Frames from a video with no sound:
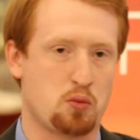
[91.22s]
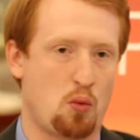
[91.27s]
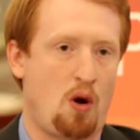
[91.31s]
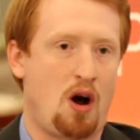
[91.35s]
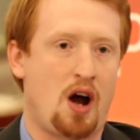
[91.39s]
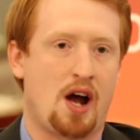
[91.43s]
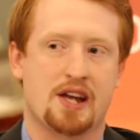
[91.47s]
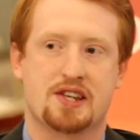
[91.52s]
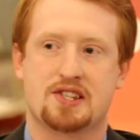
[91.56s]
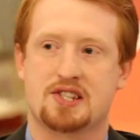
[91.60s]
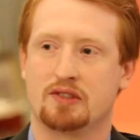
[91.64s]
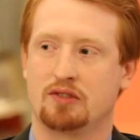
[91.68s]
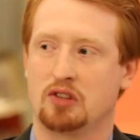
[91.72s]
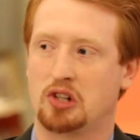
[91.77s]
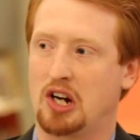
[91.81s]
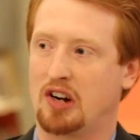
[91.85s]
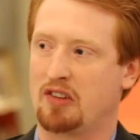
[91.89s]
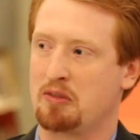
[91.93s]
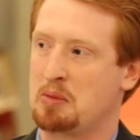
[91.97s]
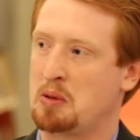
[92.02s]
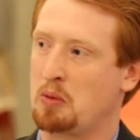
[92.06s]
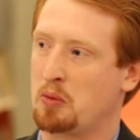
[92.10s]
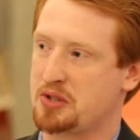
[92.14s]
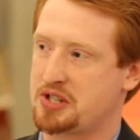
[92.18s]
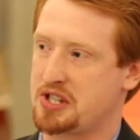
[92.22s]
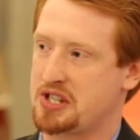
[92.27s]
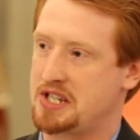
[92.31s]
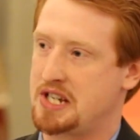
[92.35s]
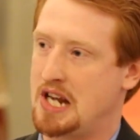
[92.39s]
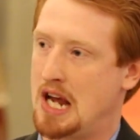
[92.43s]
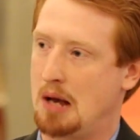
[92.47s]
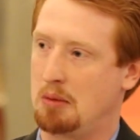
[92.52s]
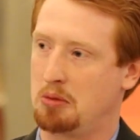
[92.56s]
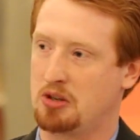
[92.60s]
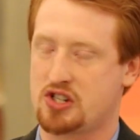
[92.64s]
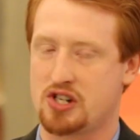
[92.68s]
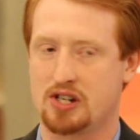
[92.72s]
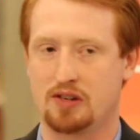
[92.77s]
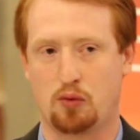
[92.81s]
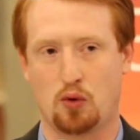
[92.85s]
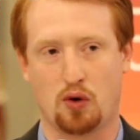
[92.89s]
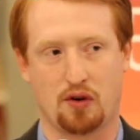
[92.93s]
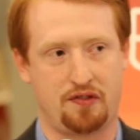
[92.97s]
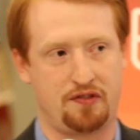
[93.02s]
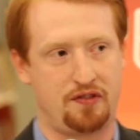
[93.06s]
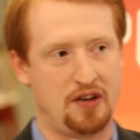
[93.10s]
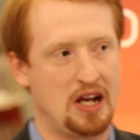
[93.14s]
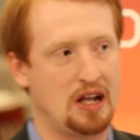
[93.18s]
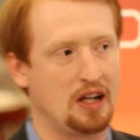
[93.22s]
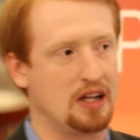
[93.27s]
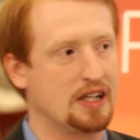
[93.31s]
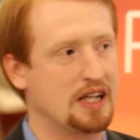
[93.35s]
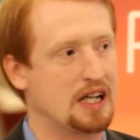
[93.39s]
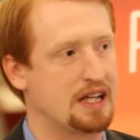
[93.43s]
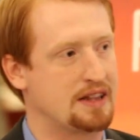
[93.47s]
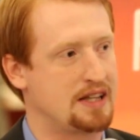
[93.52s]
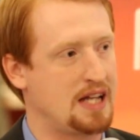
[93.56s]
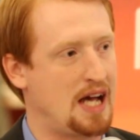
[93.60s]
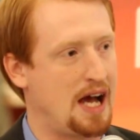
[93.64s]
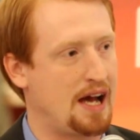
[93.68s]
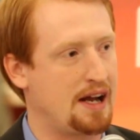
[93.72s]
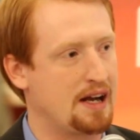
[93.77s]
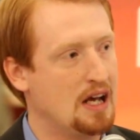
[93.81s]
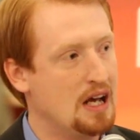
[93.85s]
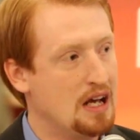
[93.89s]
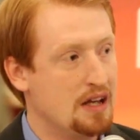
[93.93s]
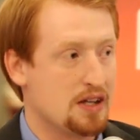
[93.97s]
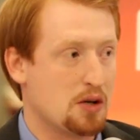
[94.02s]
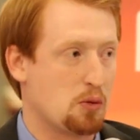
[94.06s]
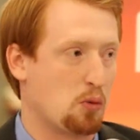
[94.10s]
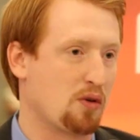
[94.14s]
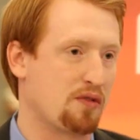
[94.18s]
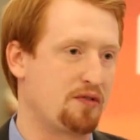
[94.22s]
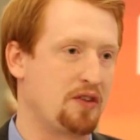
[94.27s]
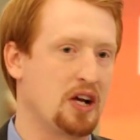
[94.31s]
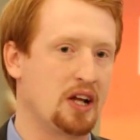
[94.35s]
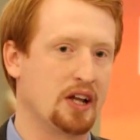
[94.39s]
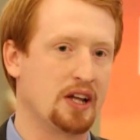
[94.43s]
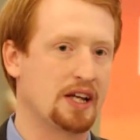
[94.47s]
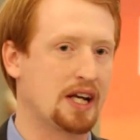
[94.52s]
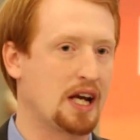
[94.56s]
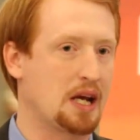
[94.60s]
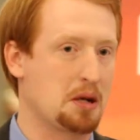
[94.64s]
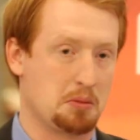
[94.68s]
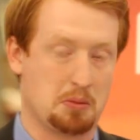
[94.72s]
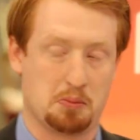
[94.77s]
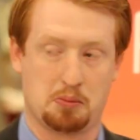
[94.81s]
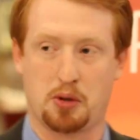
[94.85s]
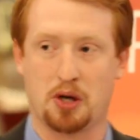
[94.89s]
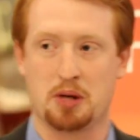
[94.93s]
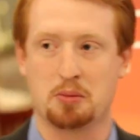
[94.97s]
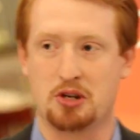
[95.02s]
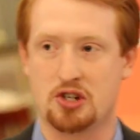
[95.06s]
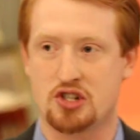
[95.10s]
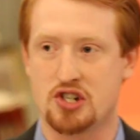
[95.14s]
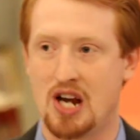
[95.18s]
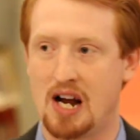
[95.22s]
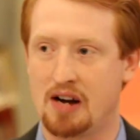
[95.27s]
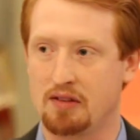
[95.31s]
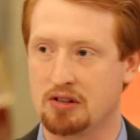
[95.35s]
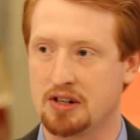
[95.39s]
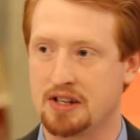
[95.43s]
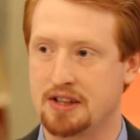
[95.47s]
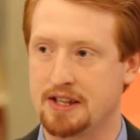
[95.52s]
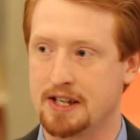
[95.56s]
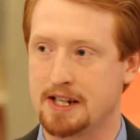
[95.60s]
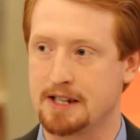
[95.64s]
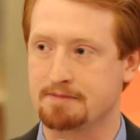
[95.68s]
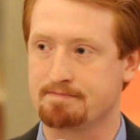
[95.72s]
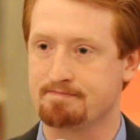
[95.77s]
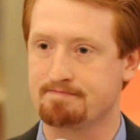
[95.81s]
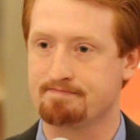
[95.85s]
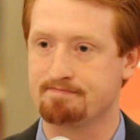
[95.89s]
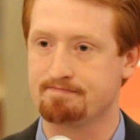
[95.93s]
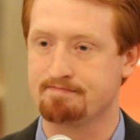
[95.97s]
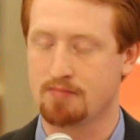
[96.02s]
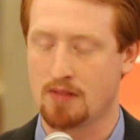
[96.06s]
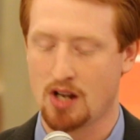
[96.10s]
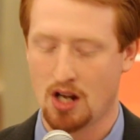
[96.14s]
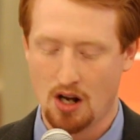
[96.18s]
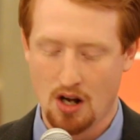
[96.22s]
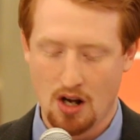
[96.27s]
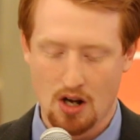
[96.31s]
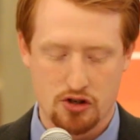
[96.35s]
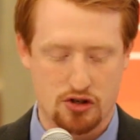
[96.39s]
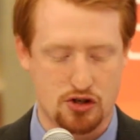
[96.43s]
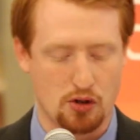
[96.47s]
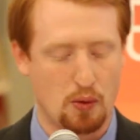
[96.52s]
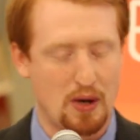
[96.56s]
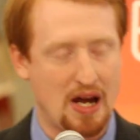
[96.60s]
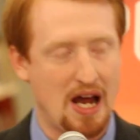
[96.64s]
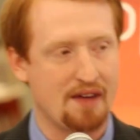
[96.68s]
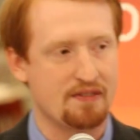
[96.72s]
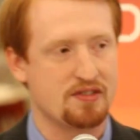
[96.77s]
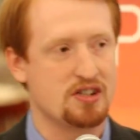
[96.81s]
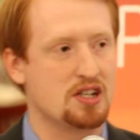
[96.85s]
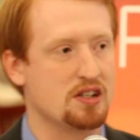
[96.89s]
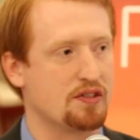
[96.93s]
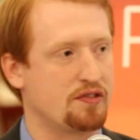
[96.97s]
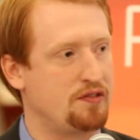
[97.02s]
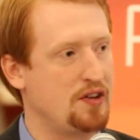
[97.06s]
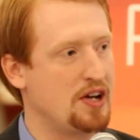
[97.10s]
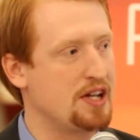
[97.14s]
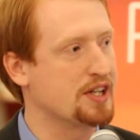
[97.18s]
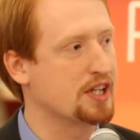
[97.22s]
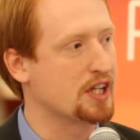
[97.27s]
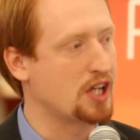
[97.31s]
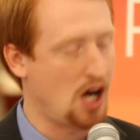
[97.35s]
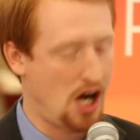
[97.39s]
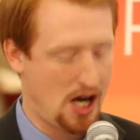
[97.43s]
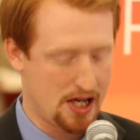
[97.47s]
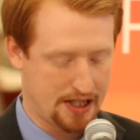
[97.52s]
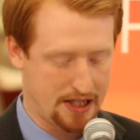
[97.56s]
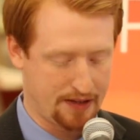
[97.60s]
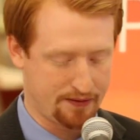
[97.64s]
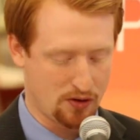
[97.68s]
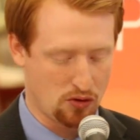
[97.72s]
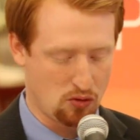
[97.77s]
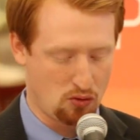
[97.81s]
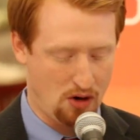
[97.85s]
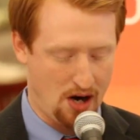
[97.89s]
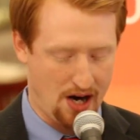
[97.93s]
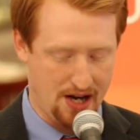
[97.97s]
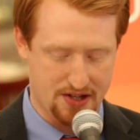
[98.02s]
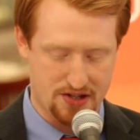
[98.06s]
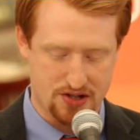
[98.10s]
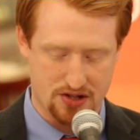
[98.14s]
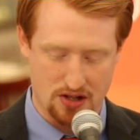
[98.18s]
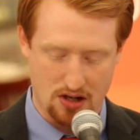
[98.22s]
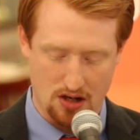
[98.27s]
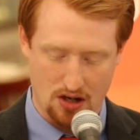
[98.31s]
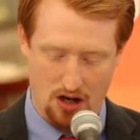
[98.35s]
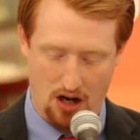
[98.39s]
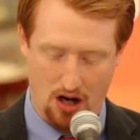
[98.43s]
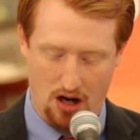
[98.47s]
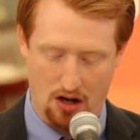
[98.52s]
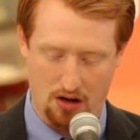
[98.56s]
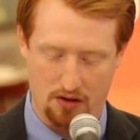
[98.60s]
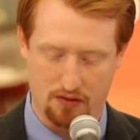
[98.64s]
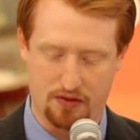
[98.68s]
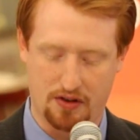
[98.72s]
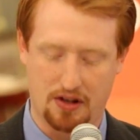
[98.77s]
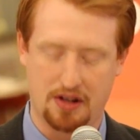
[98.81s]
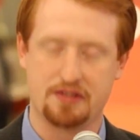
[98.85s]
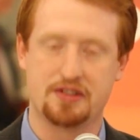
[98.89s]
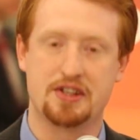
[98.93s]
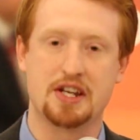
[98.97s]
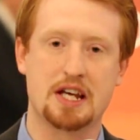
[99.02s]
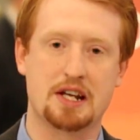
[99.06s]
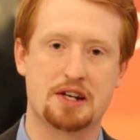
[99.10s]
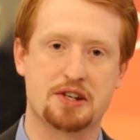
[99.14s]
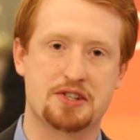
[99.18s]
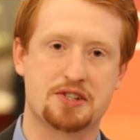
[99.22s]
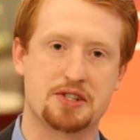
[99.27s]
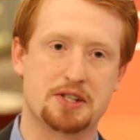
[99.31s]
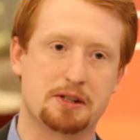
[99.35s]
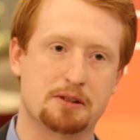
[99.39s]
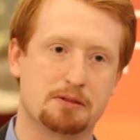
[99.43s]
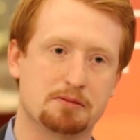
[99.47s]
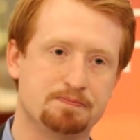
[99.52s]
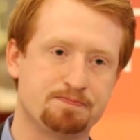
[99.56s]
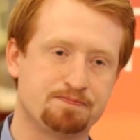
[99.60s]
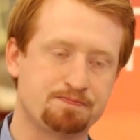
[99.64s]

why civil government was established. And if we're failing at that, then we're failing at pretty much everything. So we have to defend the God-given rights of the innocent.